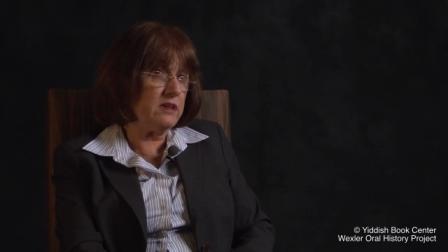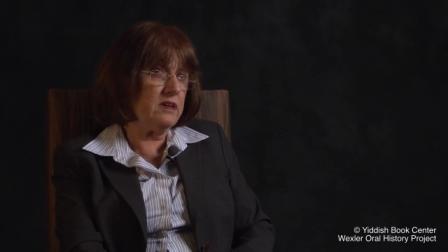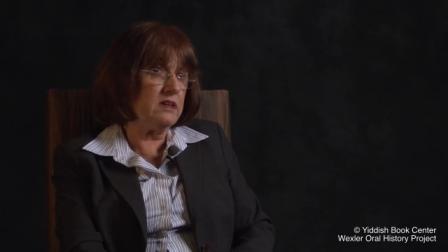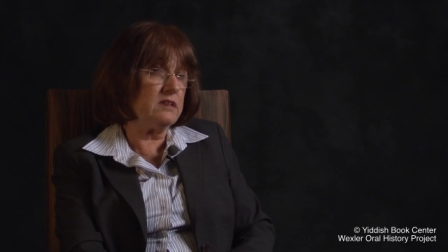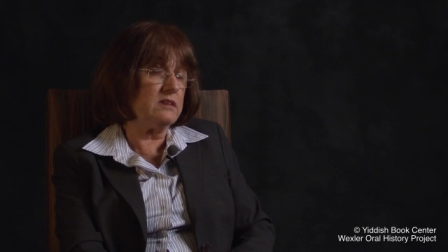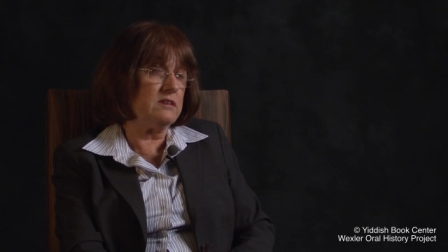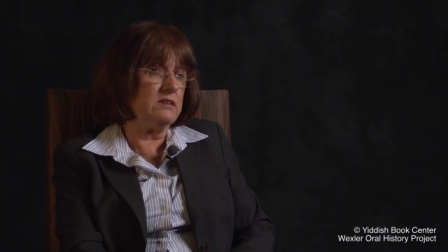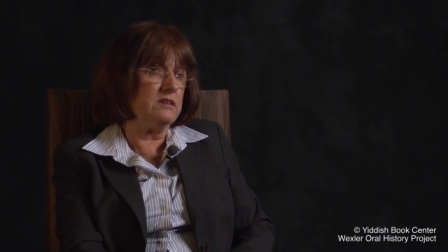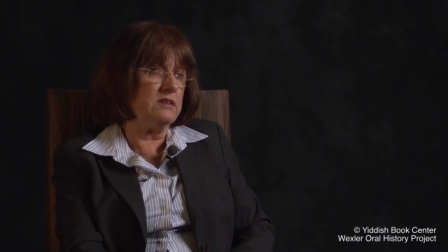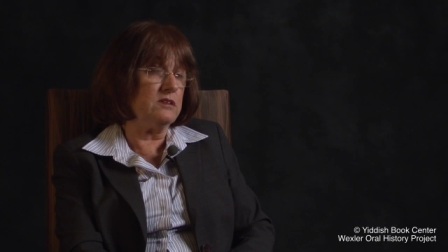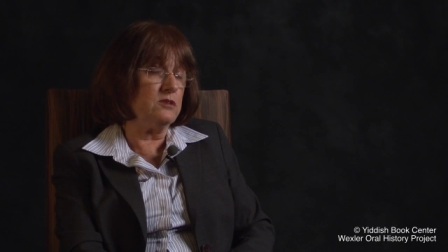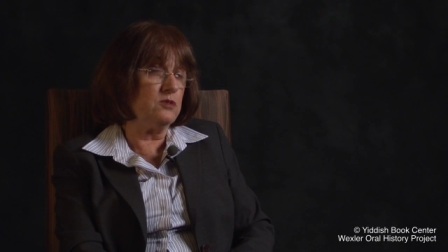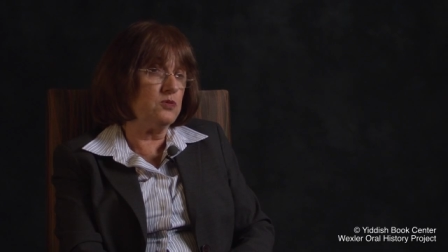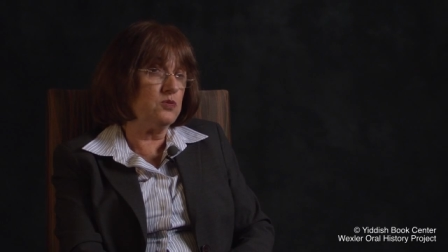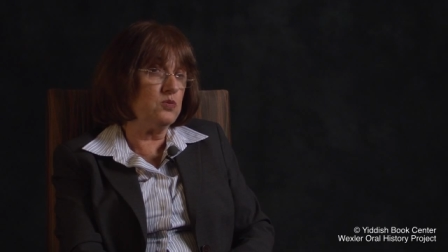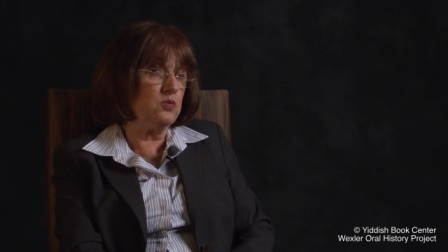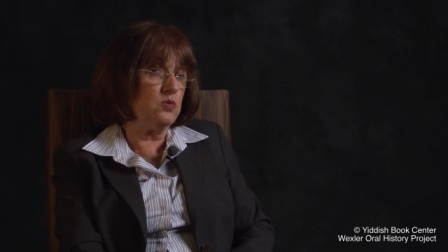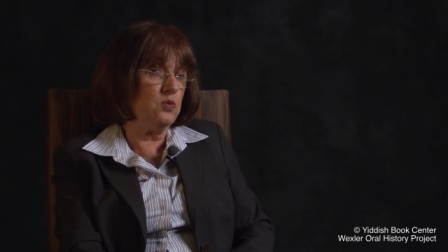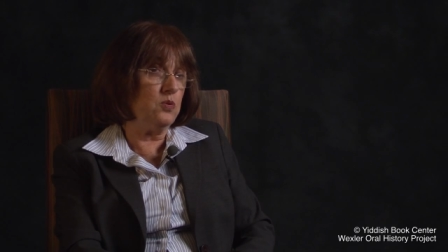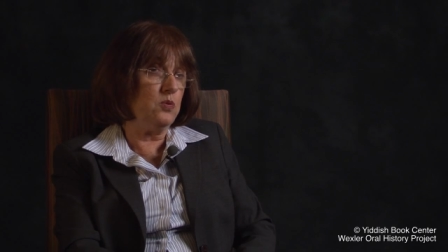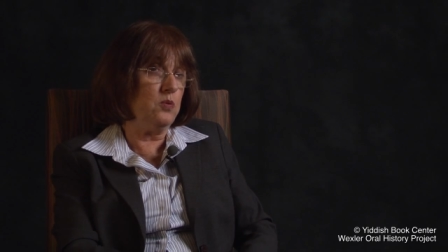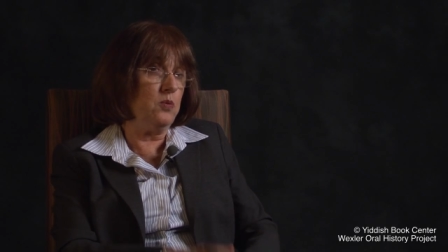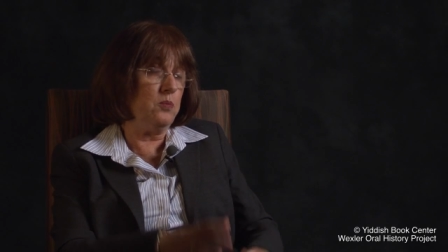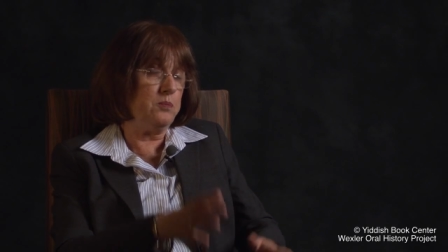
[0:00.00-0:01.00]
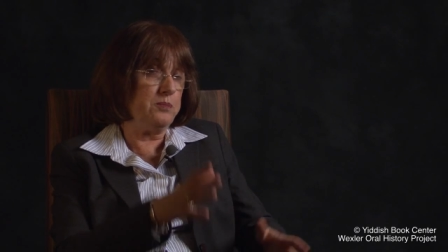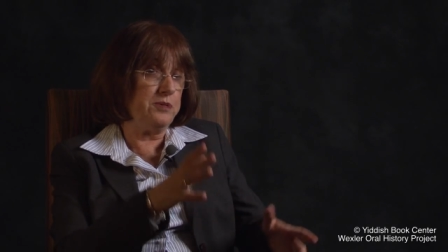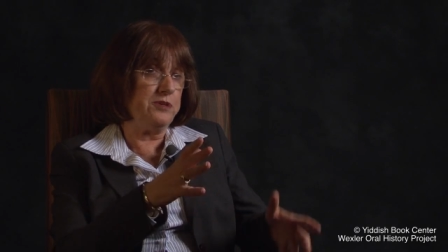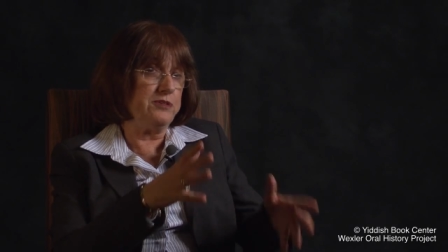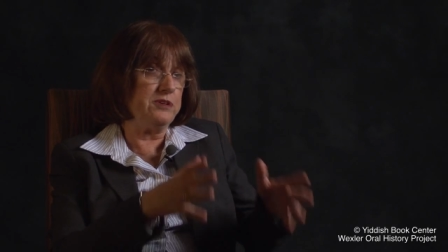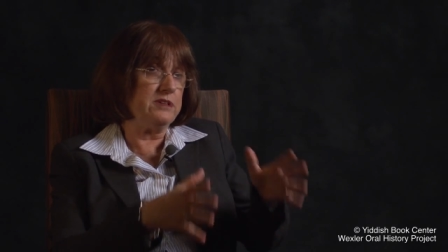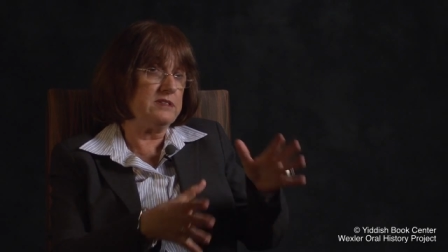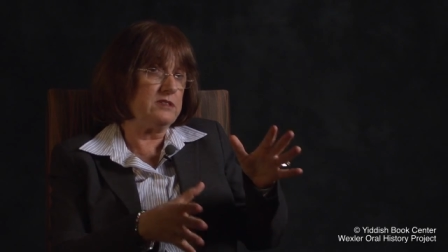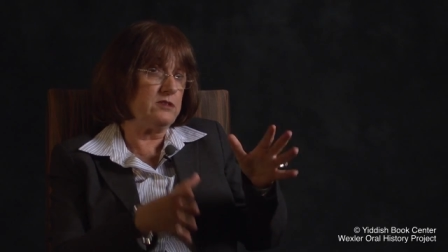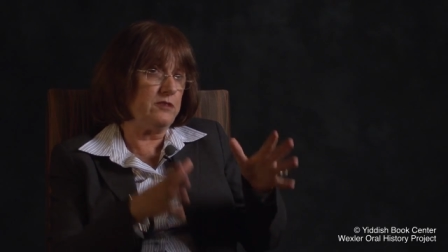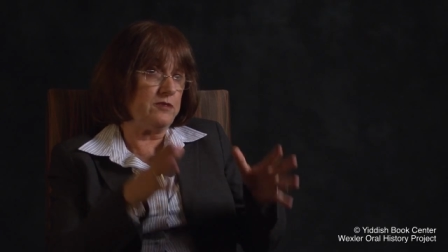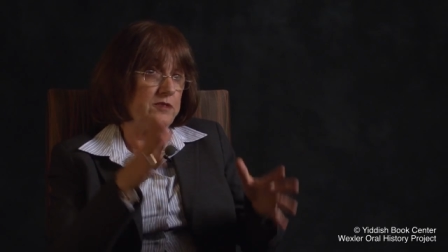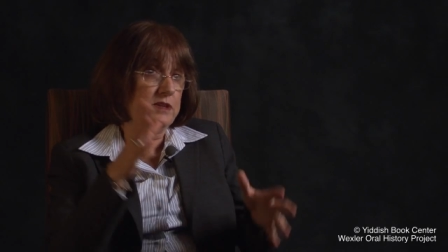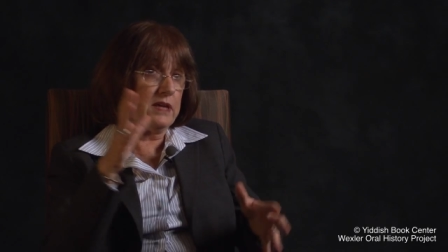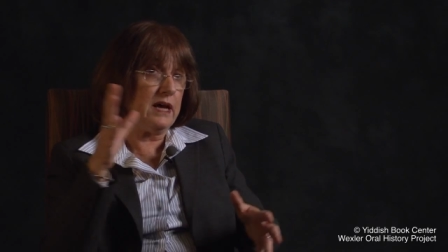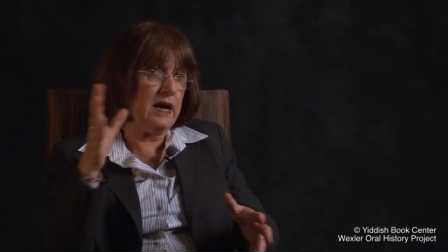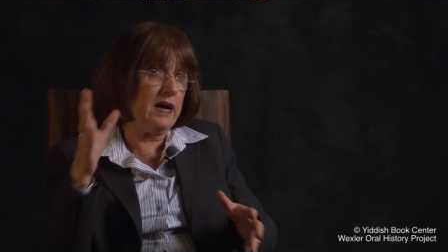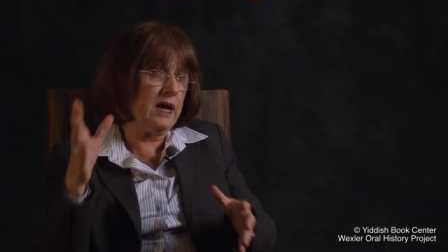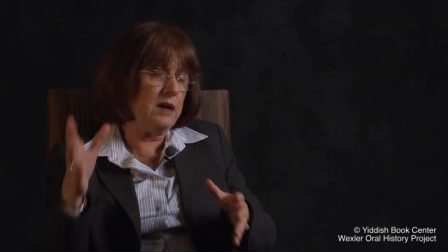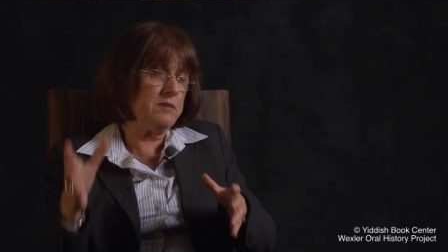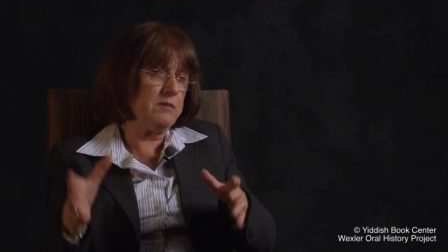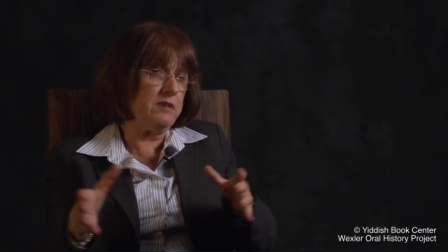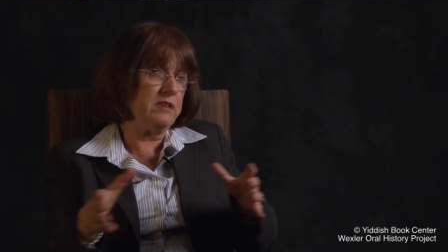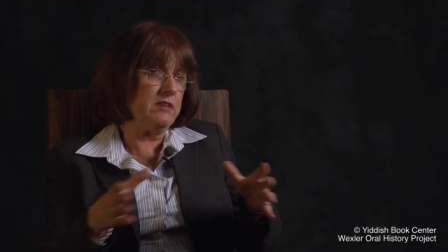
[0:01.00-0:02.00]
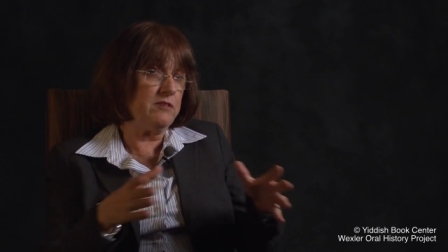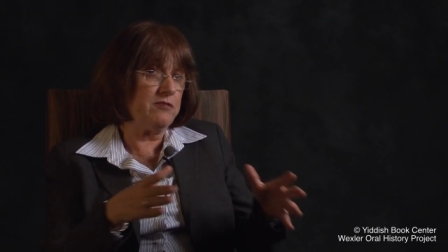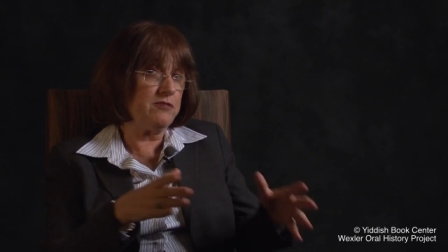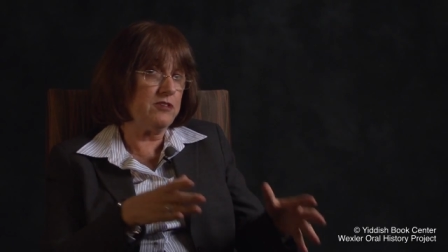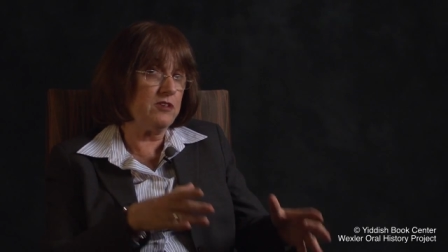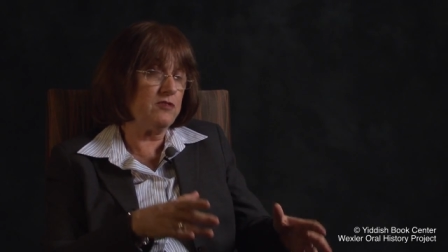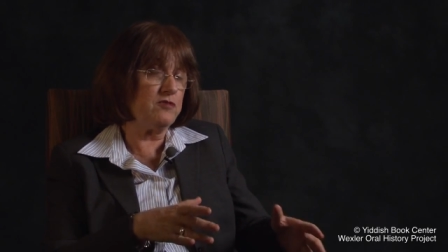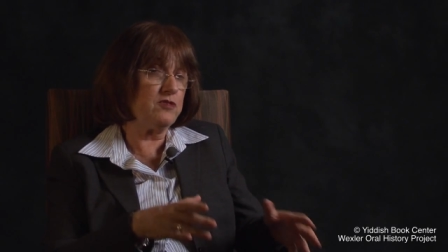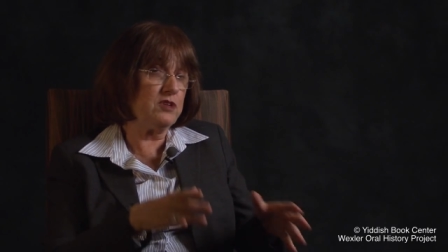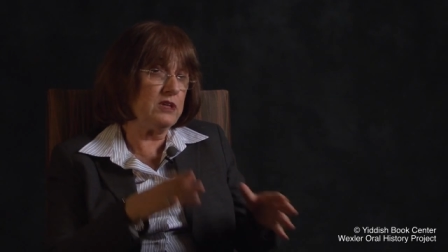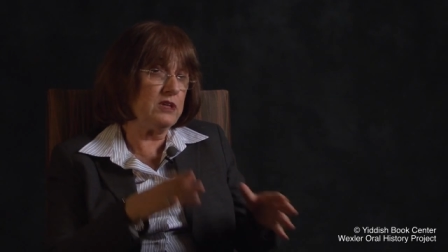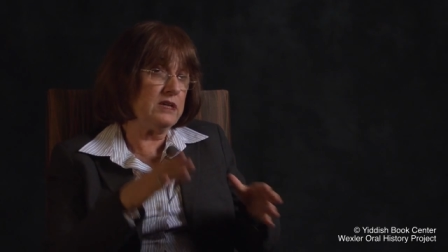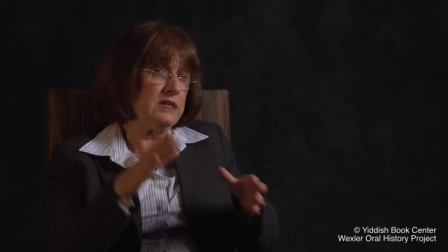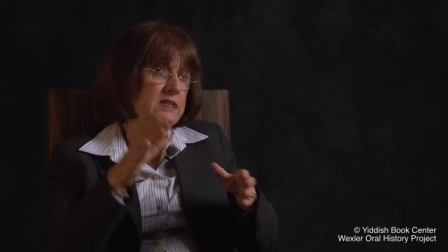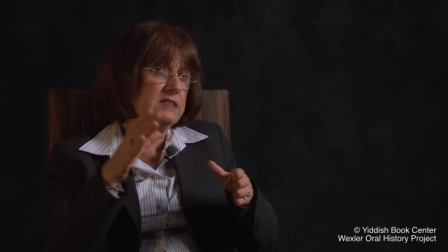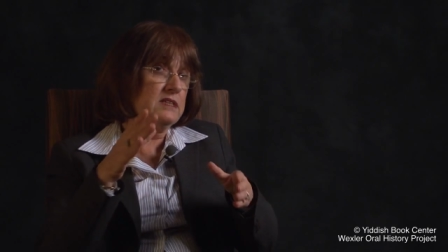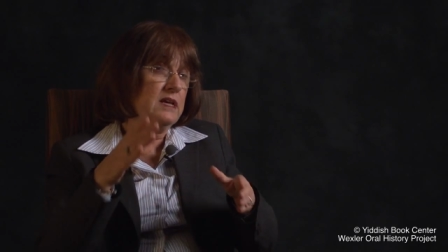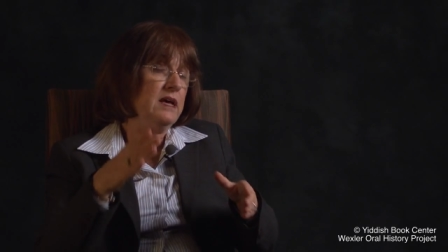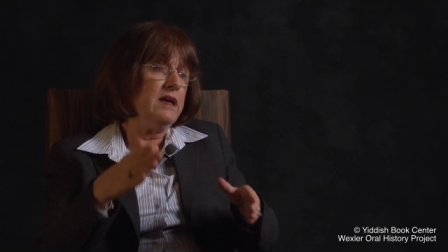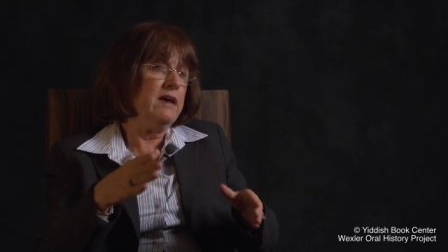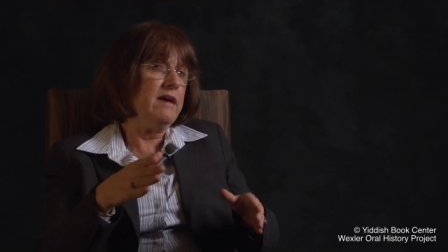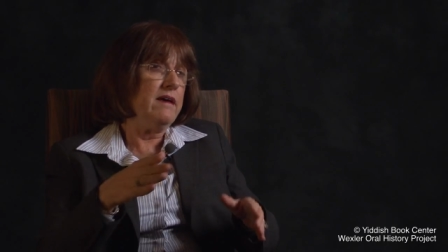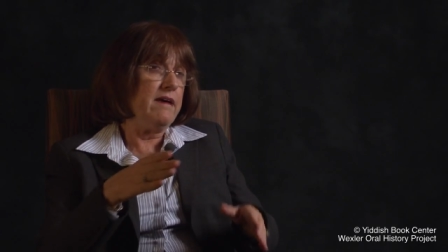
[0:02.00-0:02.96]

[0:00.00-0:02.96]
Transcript: theater in two periods of time in the 50s